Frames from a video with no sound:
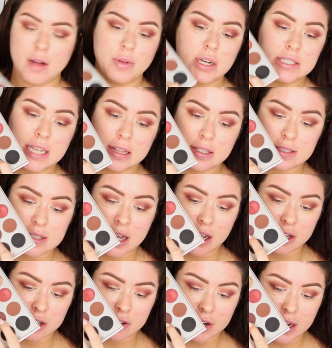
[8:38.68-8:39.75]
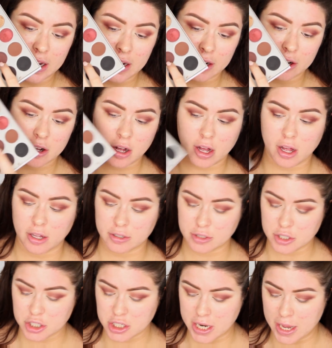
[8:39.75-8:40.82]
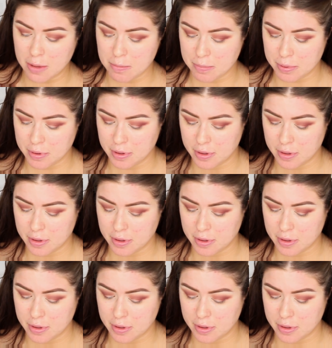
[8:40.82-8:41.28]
I'm going to take this color right here called Chip,